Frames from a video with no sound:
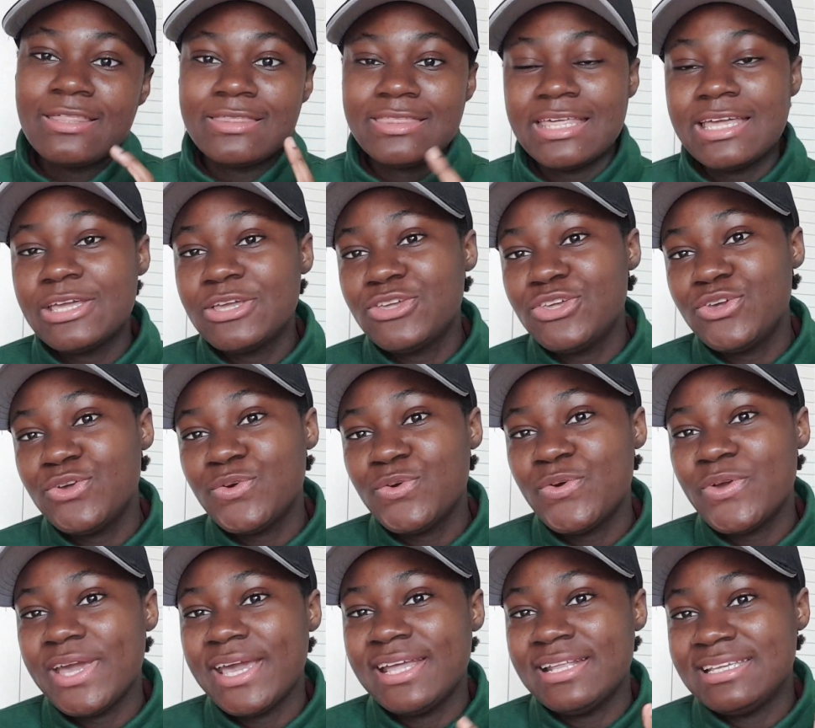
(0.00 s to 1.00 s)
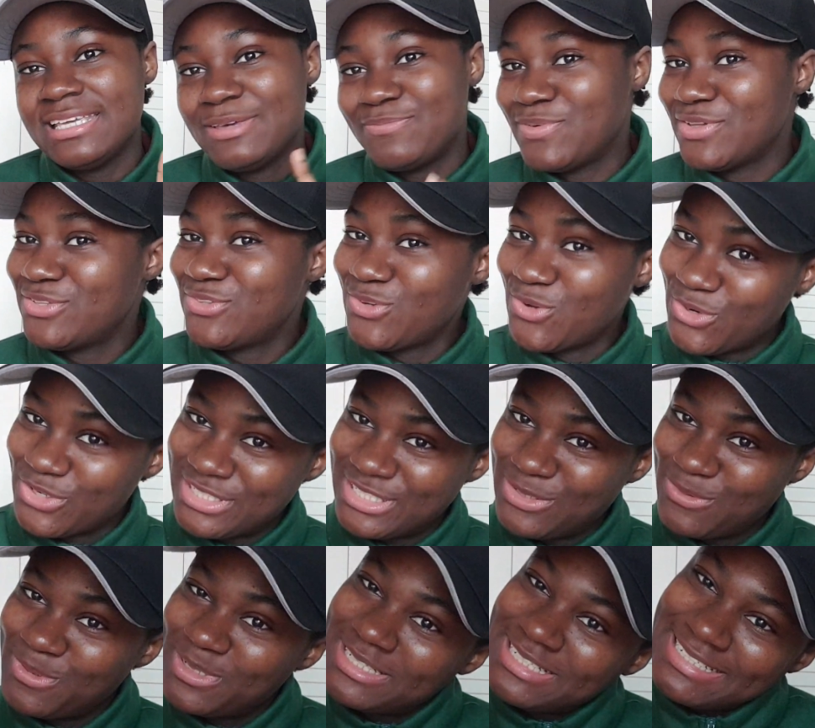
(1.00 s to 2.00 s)
Thank you and keep in
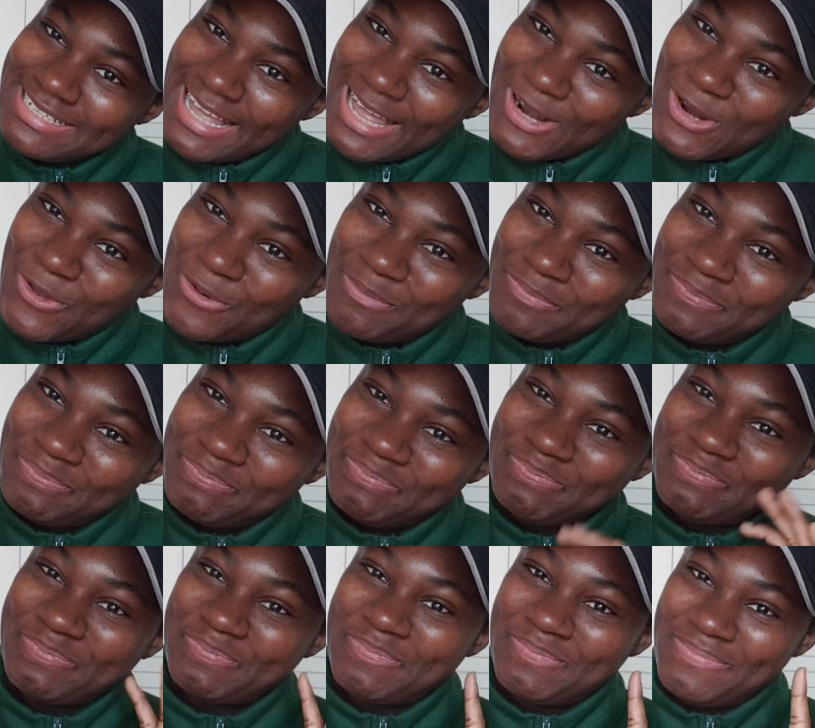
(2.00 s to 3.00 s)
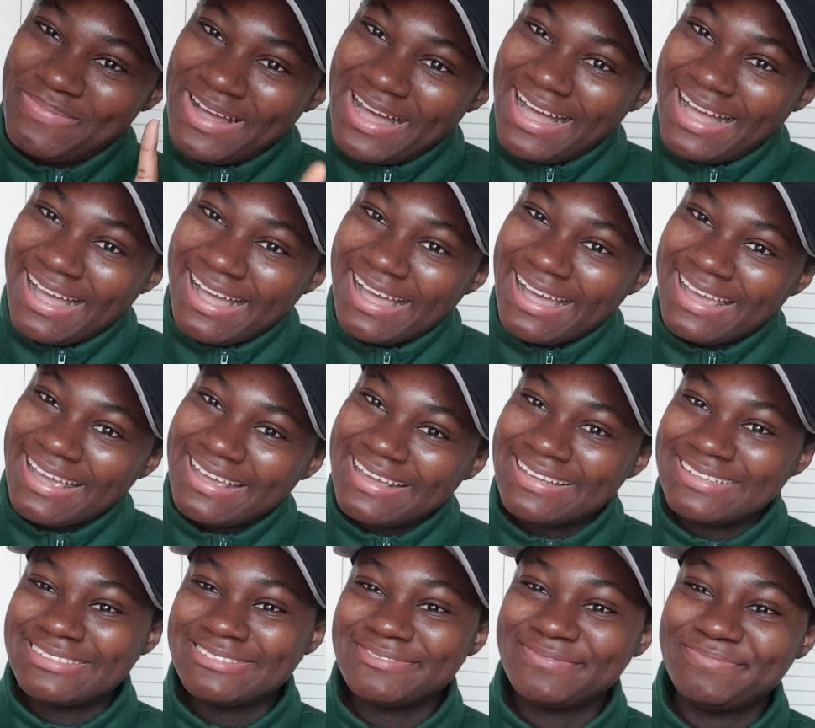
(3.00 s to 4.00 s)
touch with Shalom. Bye.